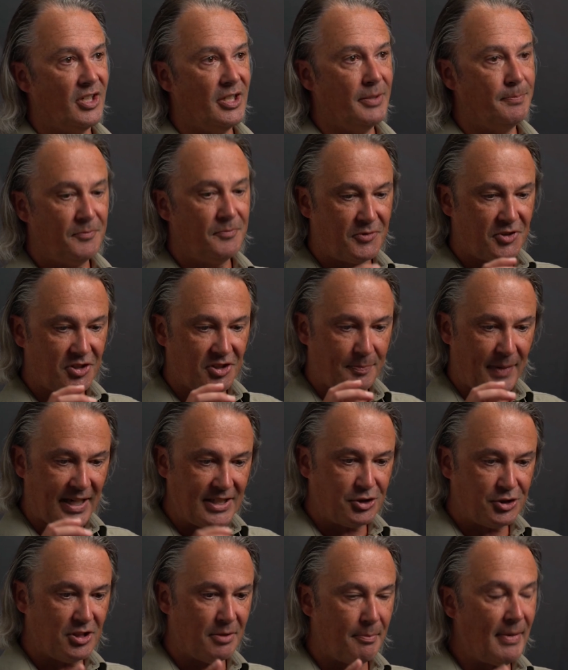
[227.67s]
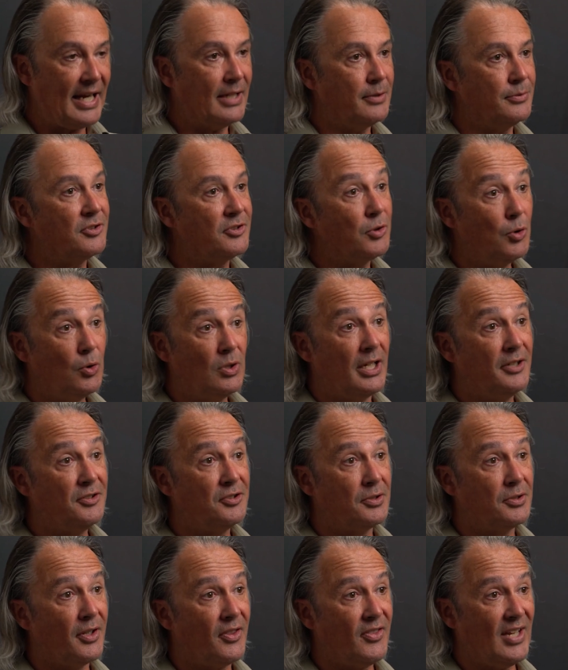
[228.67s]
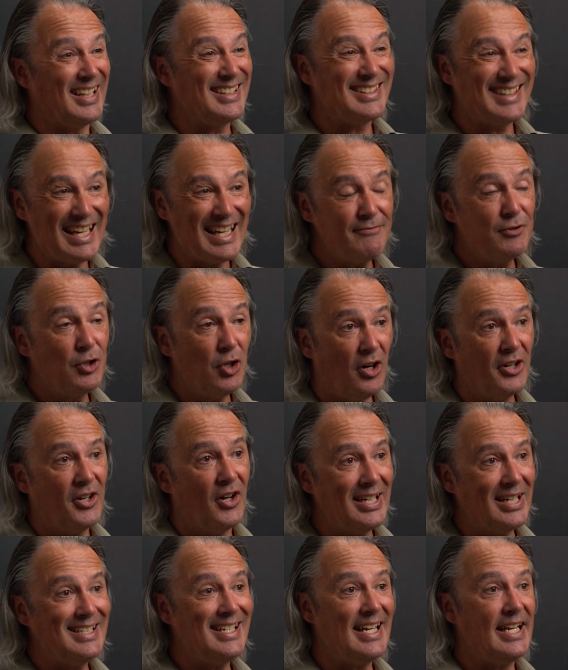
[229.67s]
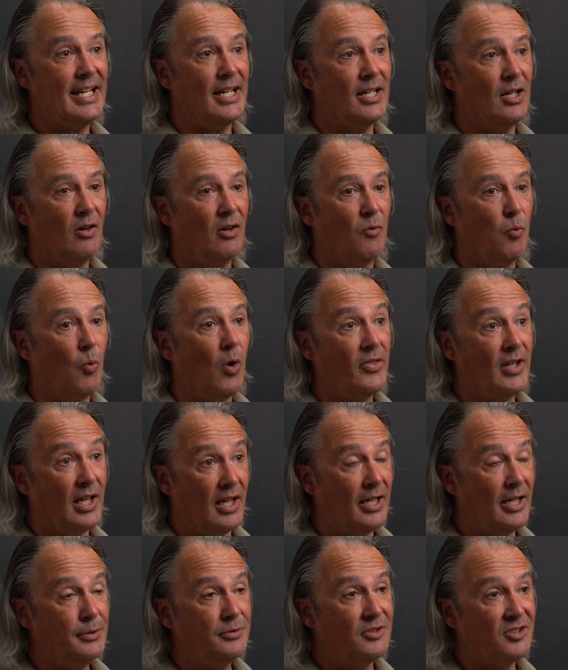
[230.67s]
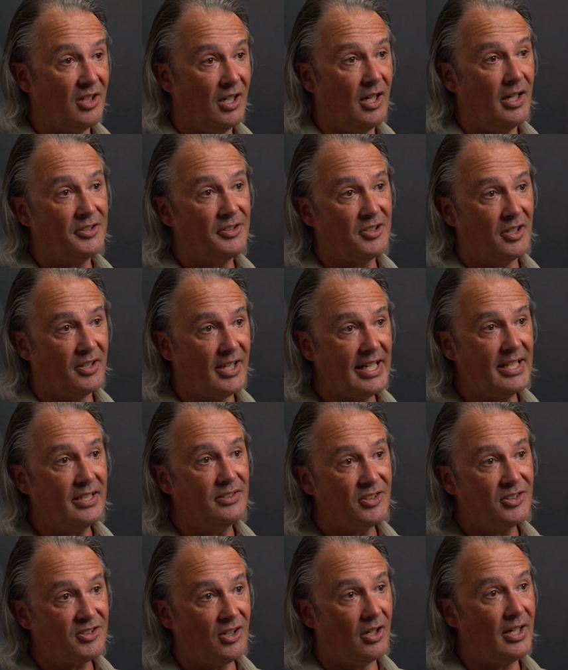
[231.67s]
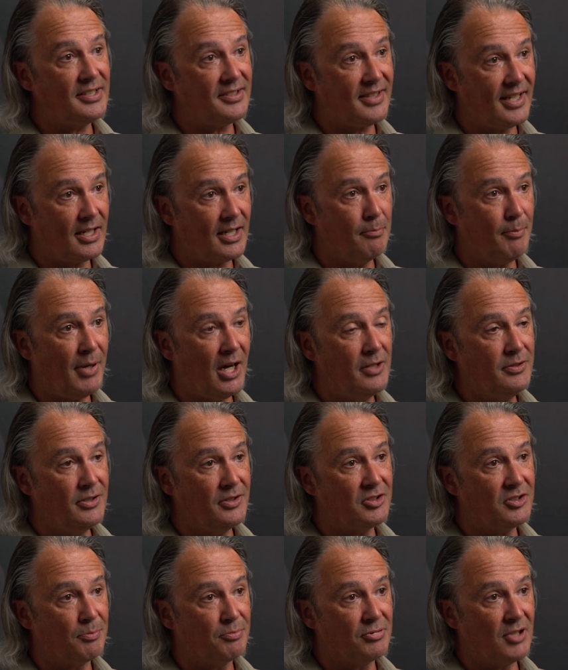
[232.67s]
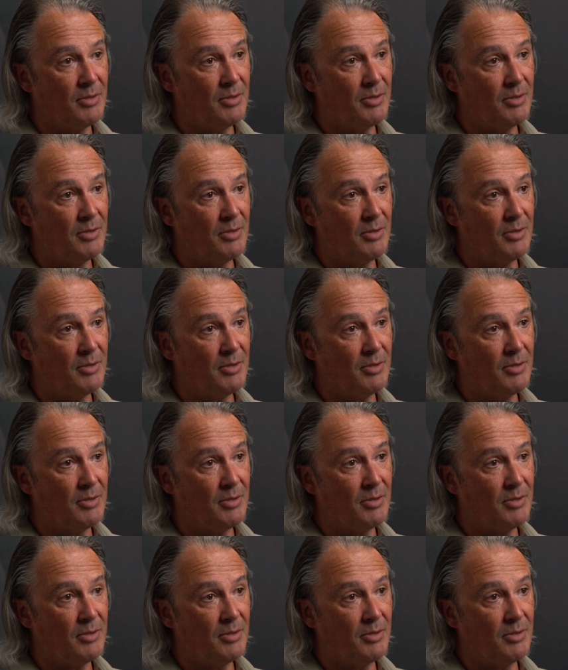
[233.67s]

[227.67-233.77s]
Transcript: the suspension mounts, all those sort of things, they've got an idea of what the loads are, so they can size their components